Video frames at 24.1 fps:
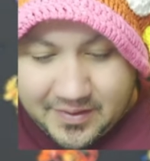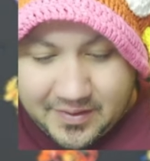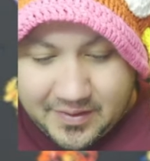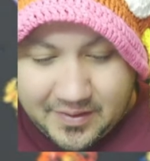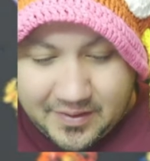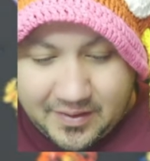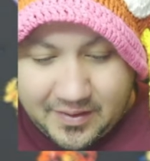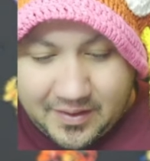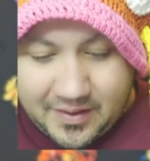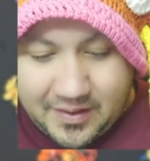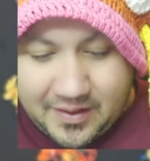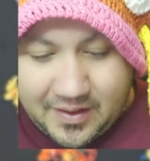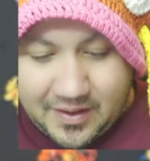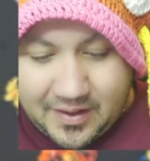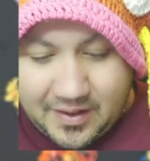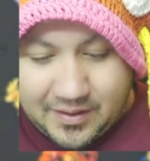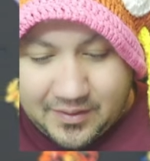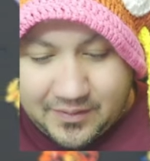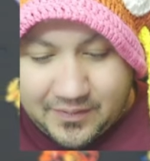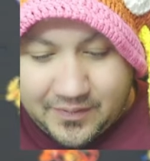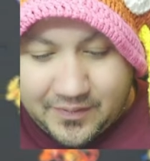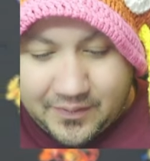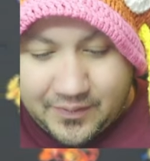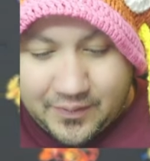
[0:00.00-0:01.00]
a Holo
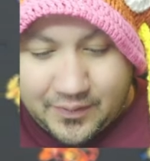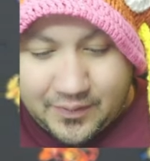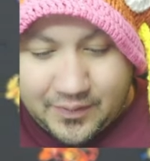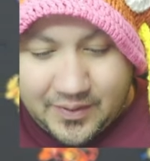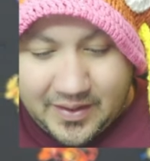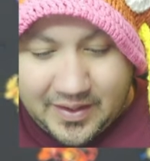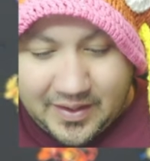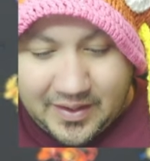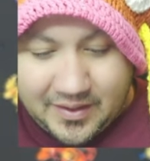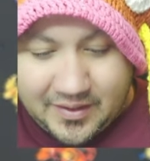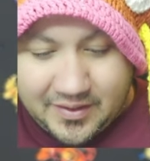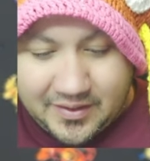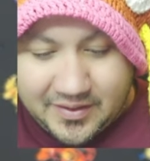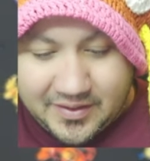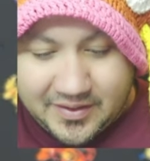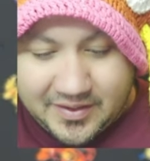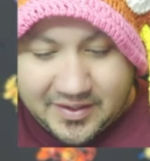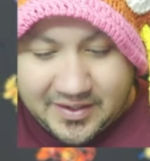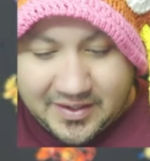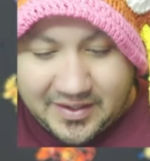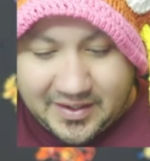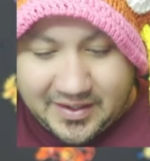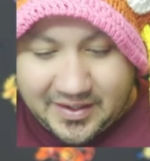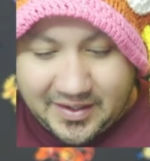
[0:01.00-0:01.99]
Foil
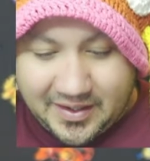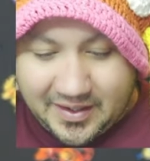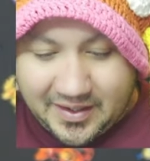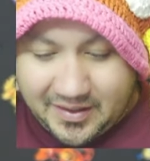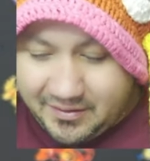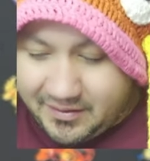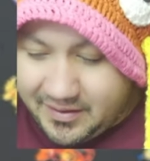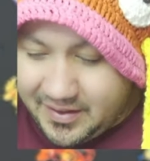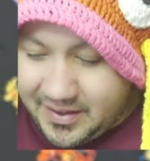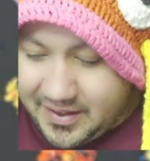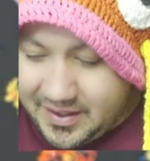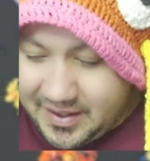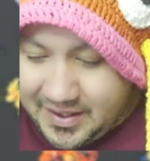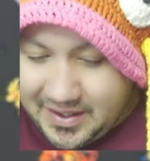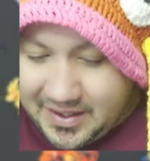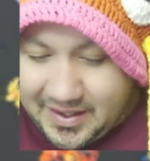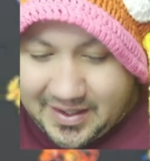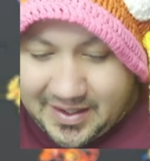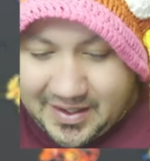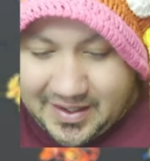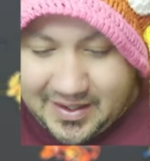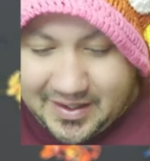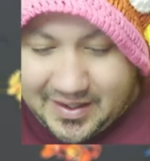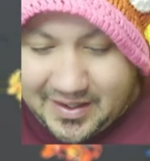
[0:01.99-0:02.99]
Energy,
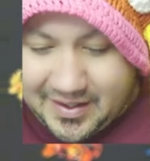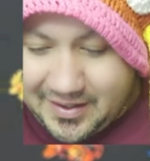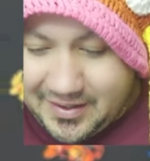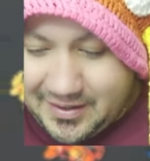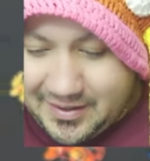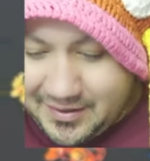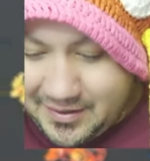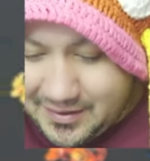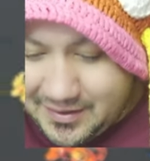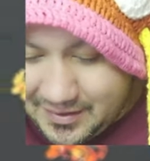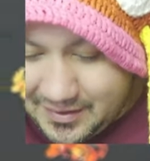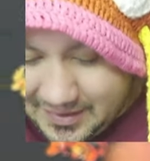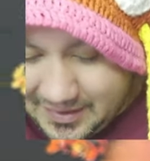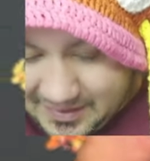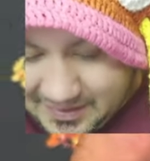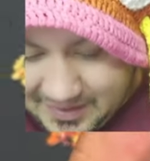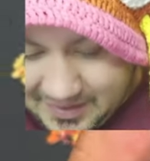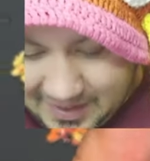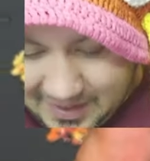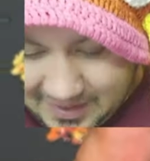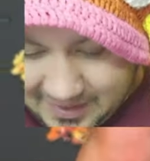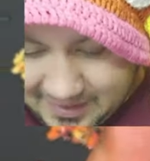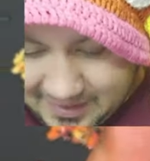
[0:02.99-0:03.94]
and is that the